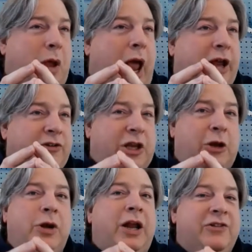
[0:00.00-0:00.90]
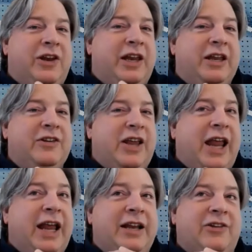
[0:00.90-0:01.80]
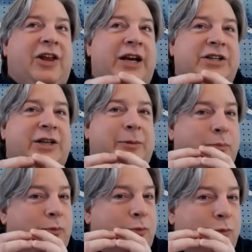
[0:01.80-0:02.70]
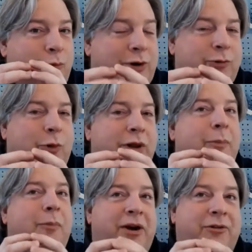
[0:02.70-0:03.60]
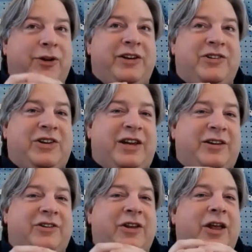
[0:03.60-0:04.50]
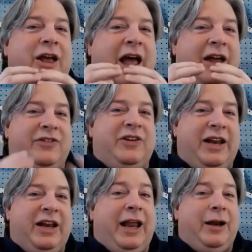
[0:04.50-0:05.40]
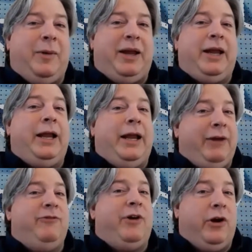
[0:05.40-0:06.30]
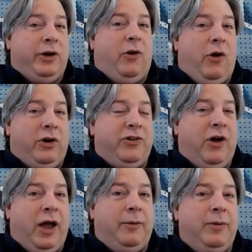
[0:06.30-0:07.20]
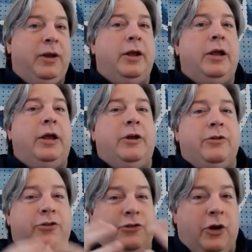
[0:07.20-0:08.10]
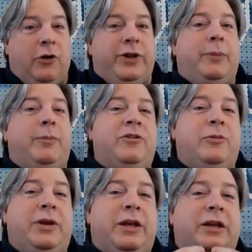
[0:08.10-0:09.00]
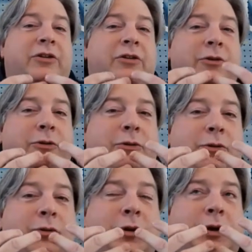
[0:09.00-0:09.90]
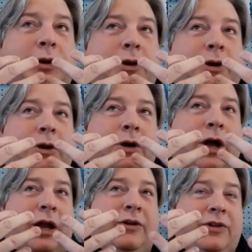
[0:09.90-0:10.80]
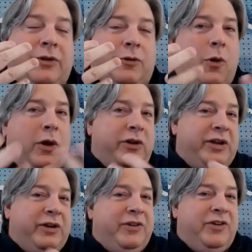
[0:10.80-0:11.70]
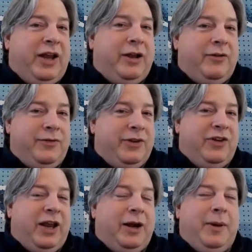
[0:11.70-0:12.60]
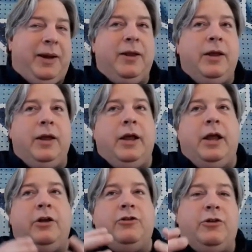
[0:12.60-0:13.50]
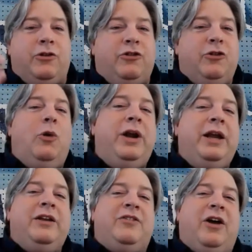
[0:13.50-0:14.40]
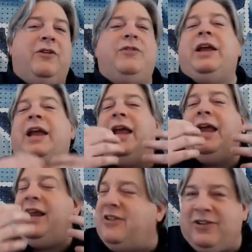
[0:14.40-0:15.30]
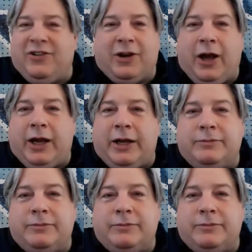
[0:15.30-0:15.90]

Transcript: as cute as it is actually one of the better fight scenes I've seen in anime in a very long time. So that brings me to kind of the quality of this anime. So the story itself, it's isekai.